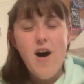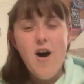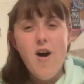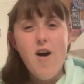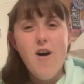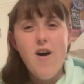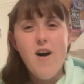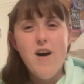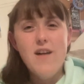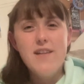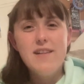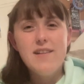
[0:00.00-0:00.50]

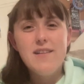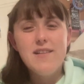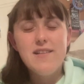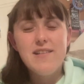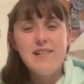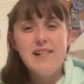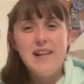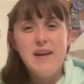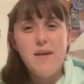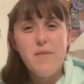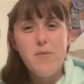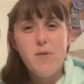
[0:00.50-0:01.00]
on
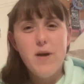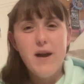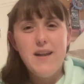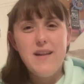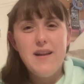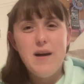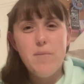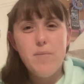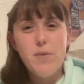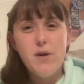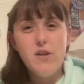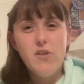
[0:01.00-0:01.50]
slipway
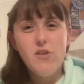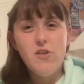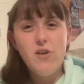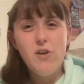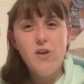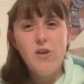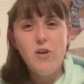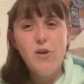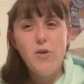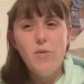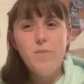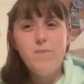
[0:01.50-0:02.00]
number
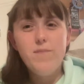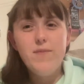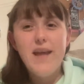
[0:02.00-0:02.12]
two.